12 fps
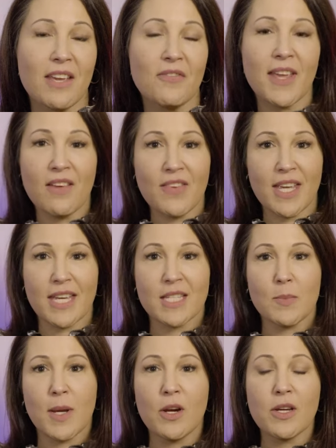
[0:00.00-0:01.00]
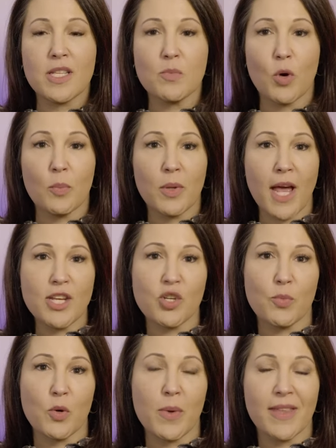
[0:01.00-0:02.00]
gift giving experience more
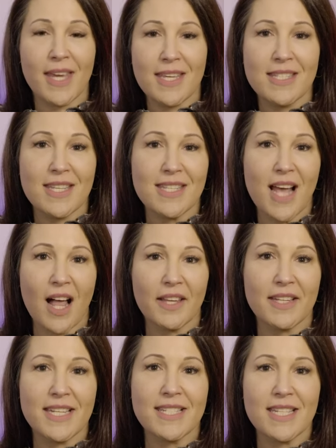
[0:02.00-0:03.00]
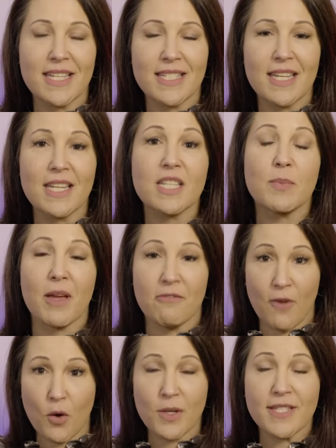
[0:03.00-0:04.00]
pleasurable with kids this holiday season is by
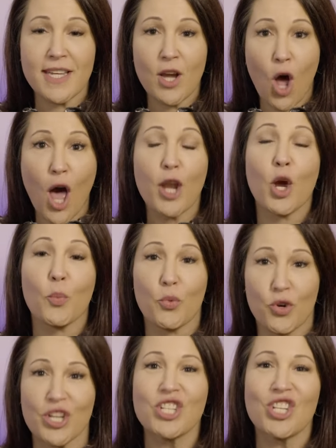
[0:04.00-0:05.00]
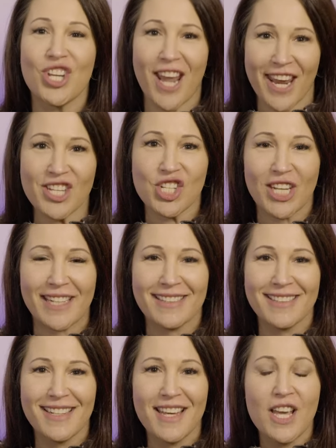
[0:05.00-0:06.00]
focusing on appreciation.
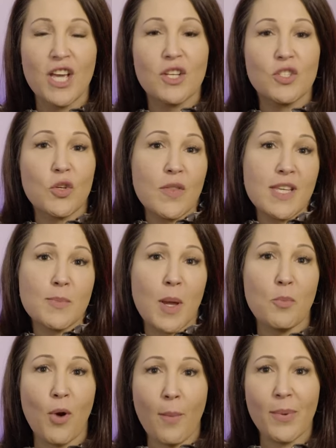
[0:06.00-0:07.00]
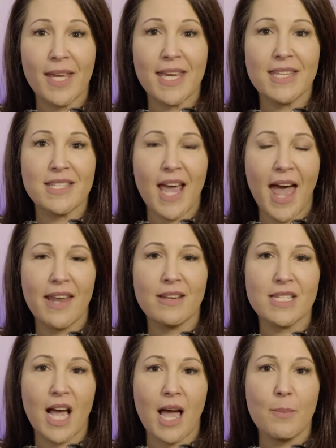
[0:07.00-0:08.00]
Do this by prepping kids ahead of
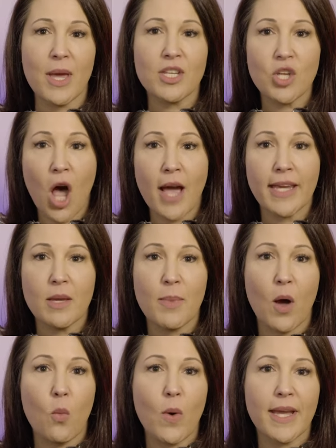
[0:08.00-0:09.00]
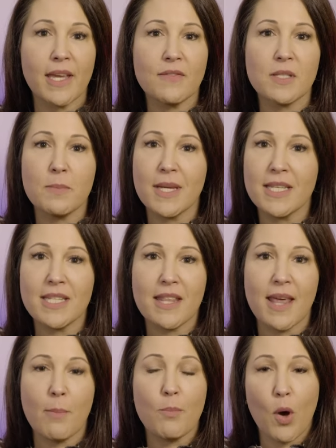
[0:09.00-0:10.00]
time and talking about what gifts mean to
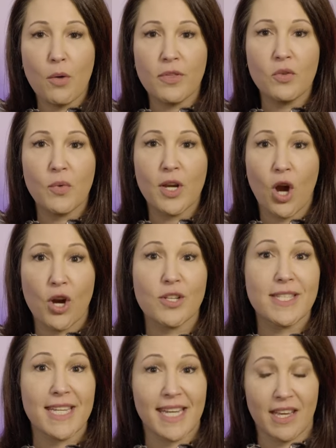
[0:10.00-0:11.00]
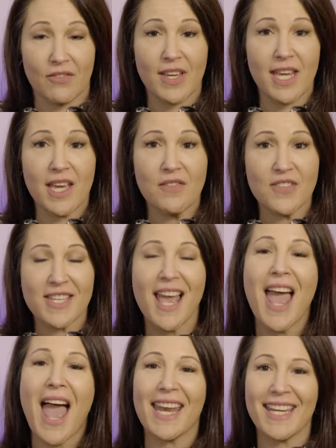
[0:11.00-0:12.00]
them both in regards to giving gifts
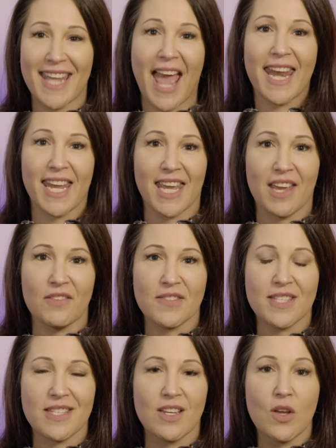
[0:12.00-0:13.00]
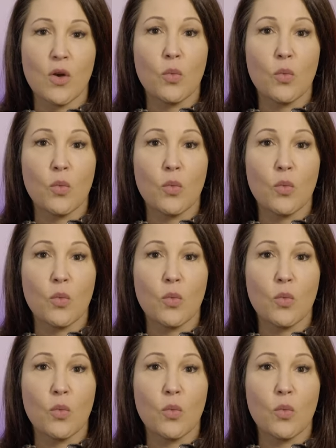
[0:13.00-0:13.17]
and getting gifts.